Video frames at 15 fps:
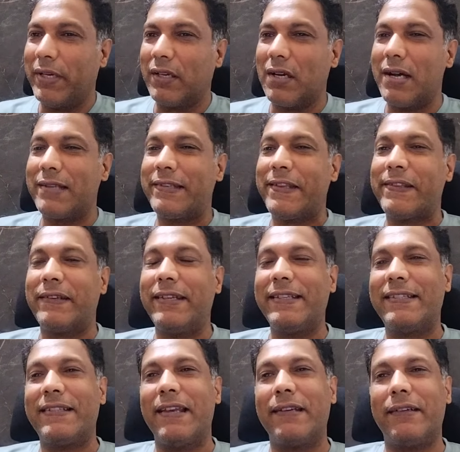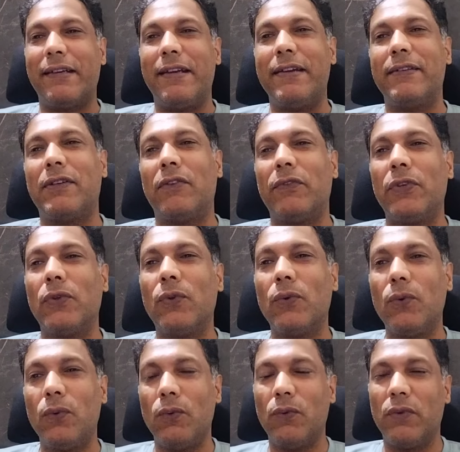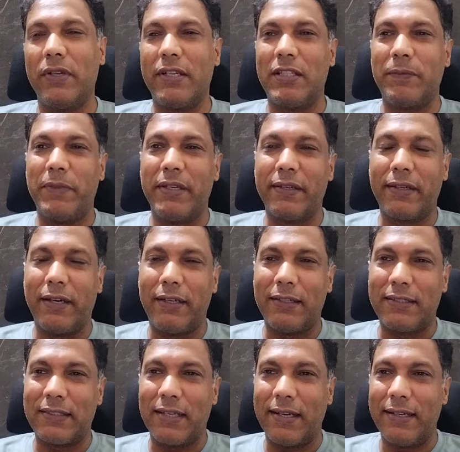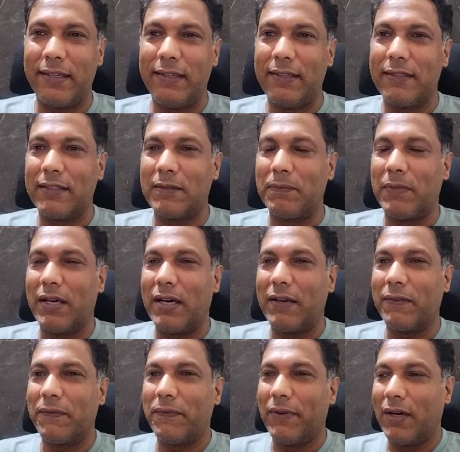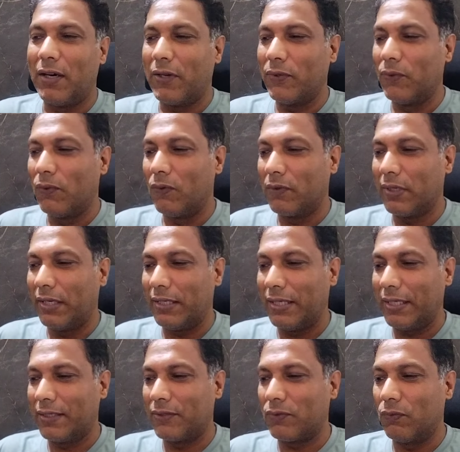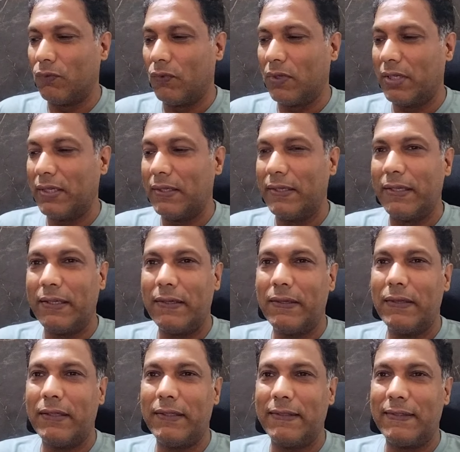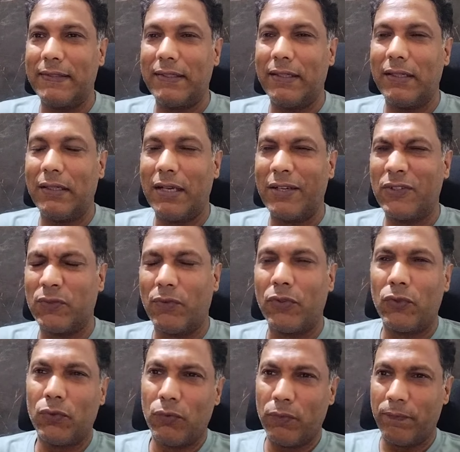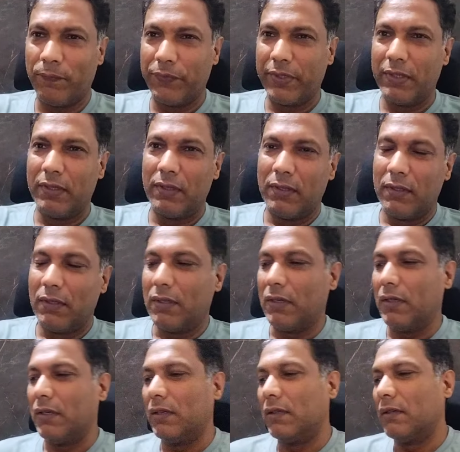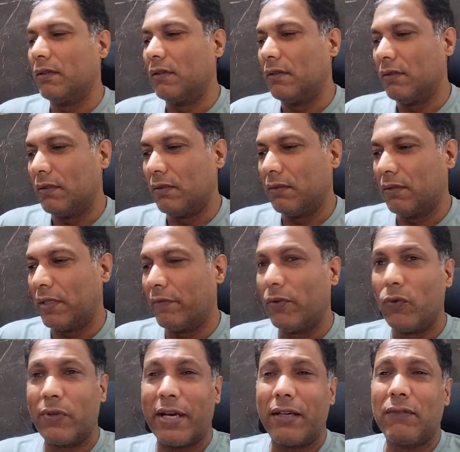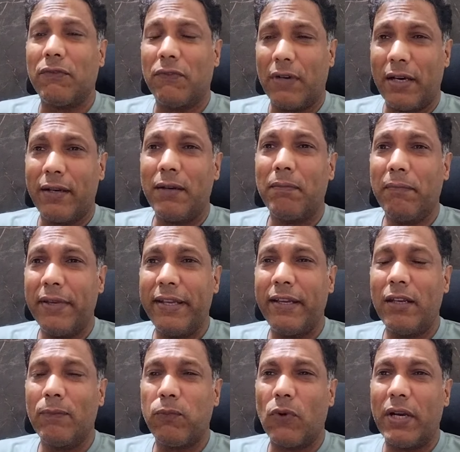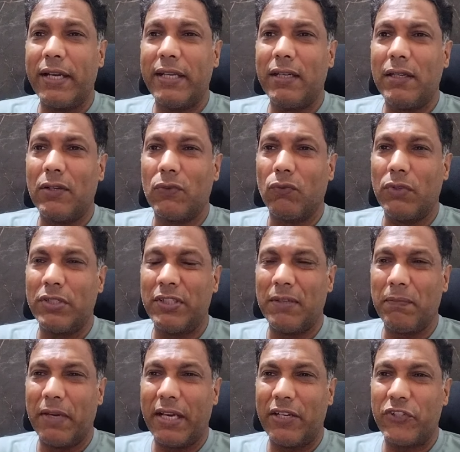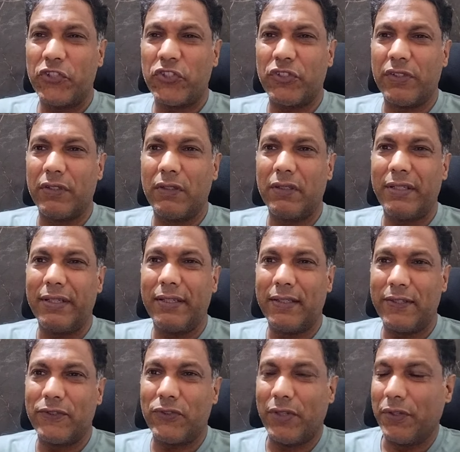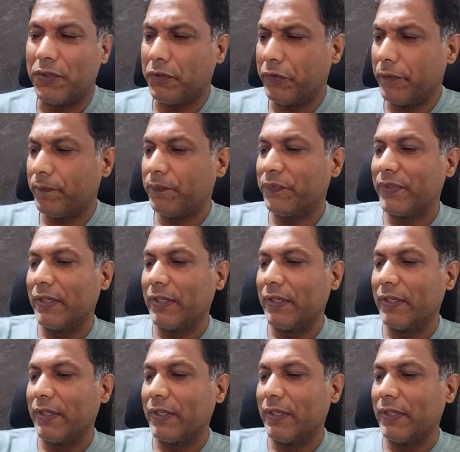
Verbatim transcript: Vinakas's recent interview is being criticized by Fano critics. What did he say? I just want to uh, have a look at one main point which he mentioned in his interview.